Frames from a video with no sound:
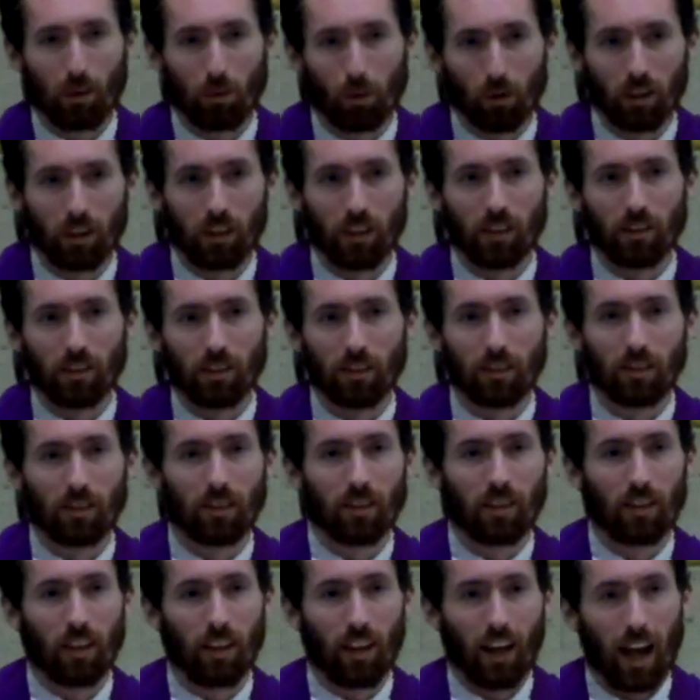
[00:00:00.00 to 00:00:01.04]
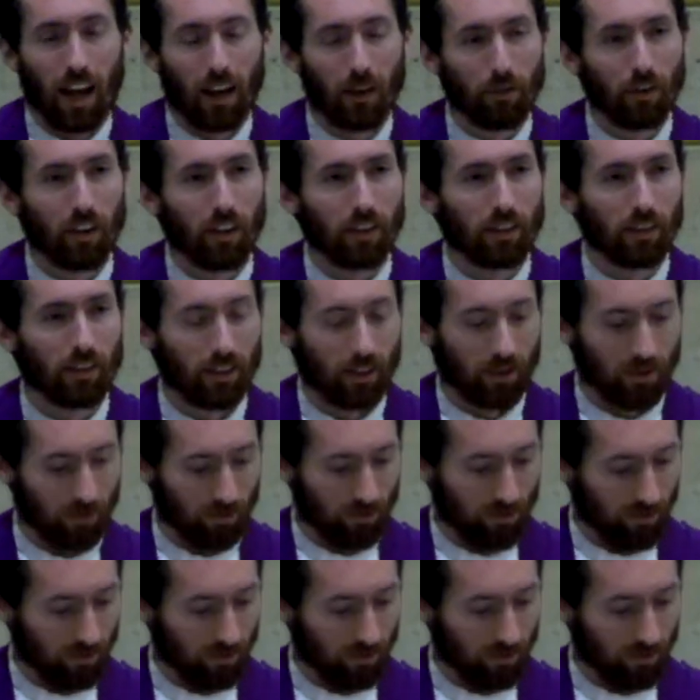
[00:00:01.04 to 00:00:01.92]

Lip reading: that we're in, Advent.